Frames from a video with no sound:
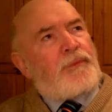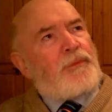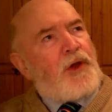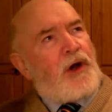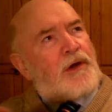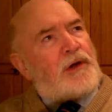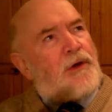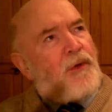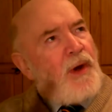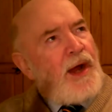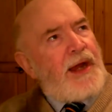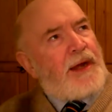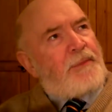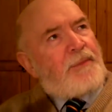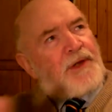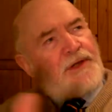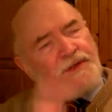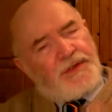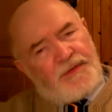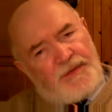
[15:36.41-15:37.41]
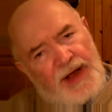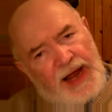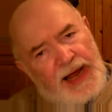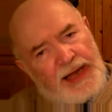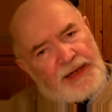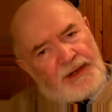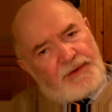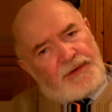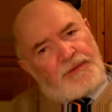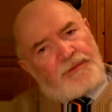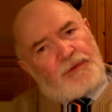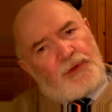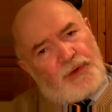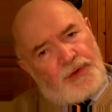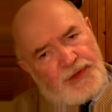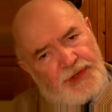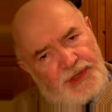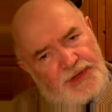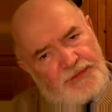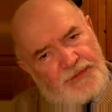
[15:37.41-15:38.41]
Not quite, because Ireland, of
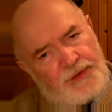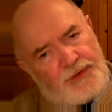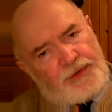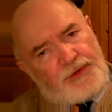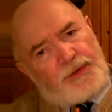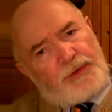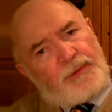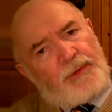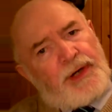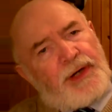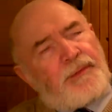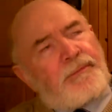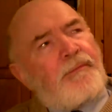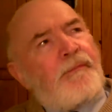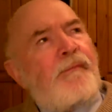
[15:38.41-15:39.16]
course, is further away.